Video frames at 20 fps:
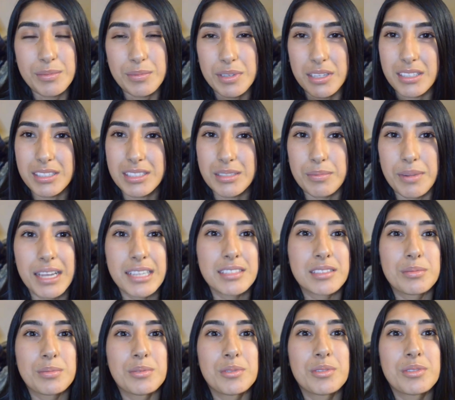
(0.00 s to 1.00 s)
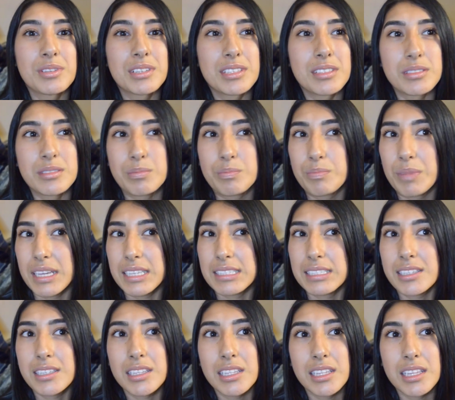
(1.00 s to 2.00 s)
but Sebastopol is
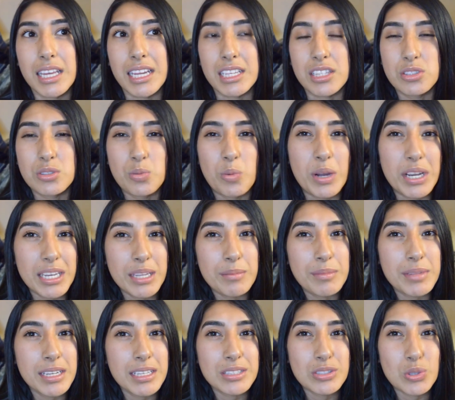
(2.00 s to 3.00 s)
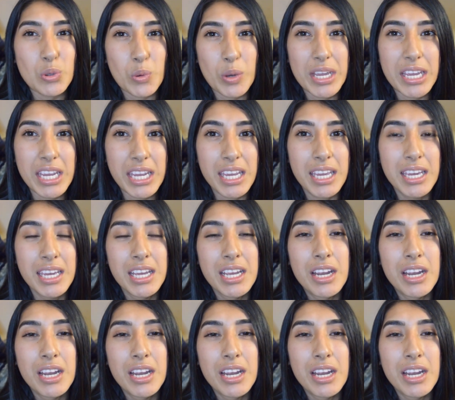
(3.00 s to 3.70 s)
basically like 20 minutes away